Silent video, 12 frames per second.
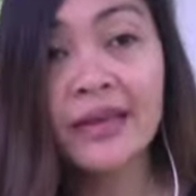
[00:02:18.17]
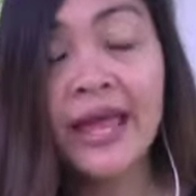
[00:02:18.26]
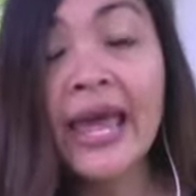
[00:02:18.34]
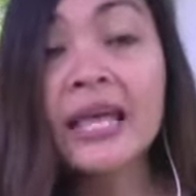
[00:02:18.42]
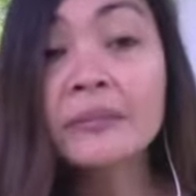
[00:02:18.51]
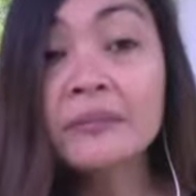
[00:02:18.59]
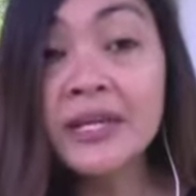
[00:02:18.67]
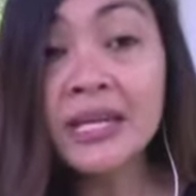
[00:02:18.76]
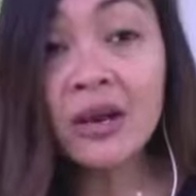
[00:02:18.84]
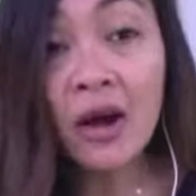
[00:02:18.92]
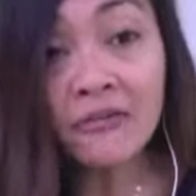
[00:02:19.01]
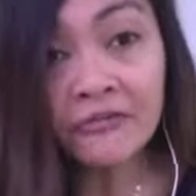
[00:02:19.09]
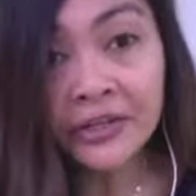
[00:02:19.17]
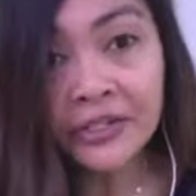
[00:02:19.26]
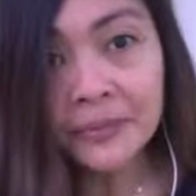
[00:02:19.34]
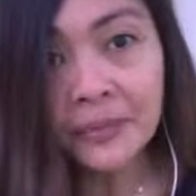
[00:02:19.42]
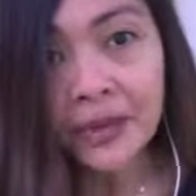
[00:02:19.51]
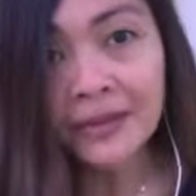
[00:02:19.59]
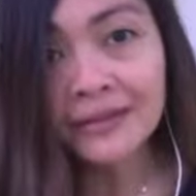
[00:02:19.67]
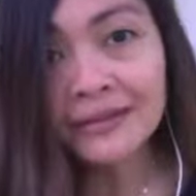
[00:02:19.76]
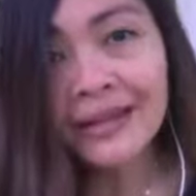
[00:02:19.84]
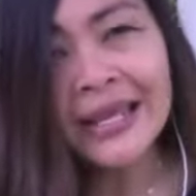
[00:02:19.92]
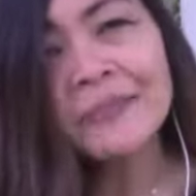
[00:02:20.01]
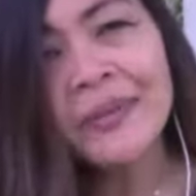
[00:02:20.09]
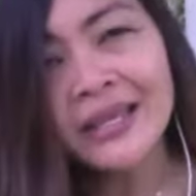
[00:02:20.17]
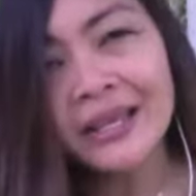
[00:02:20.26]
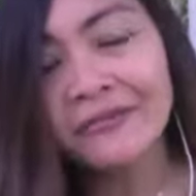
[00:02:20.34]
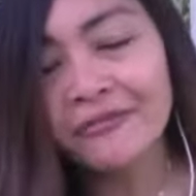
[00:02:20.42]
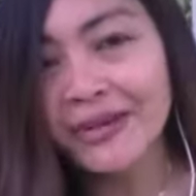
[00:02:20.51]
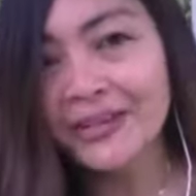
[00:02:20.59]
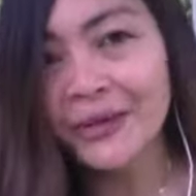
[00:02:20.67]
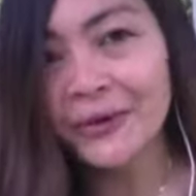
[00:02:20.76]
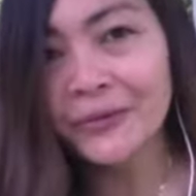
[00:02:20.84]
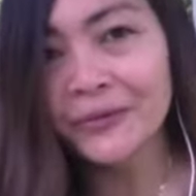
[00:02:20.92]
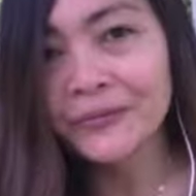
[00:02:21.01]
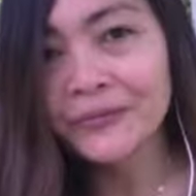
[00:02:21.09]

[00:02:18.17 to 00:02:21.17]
and be comfortable in making video.